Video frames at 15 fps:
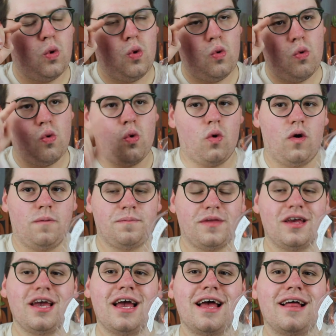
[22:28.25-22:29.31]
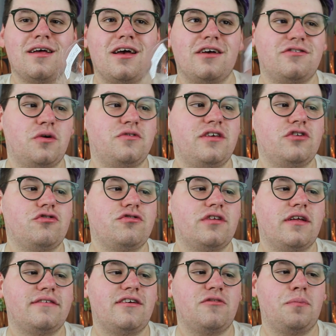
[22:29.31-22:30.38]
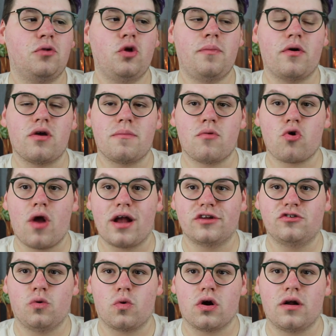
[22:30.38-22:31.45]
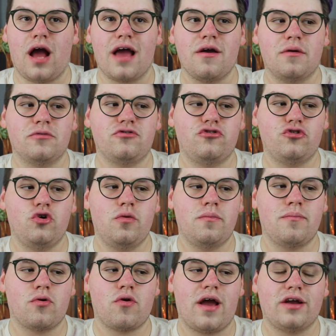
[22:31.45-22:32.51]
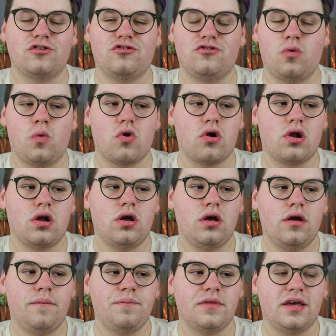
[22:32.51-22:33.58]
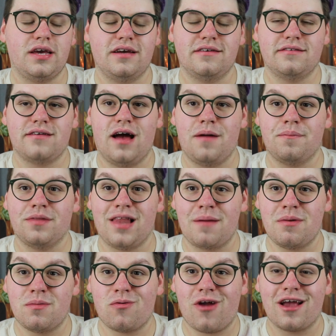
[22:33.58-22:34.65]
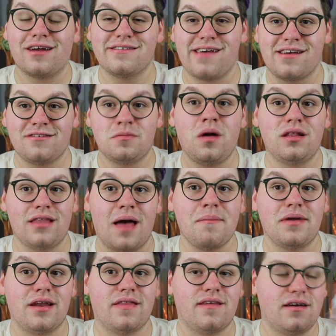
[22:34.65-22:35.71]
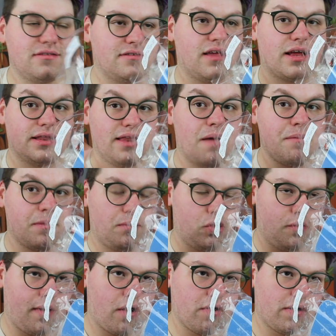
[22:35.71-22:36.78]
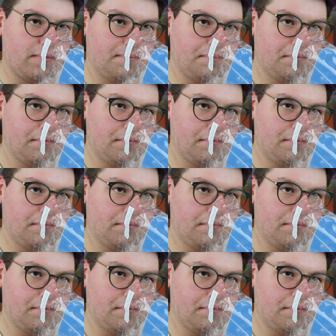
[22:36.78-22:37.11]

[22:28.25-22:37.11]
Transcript: Ooh. So it's interesting it says blueberry meringue torte. I assume meringue torte is um, lemon meringue because I smell lemon in this, like lemon blueberry.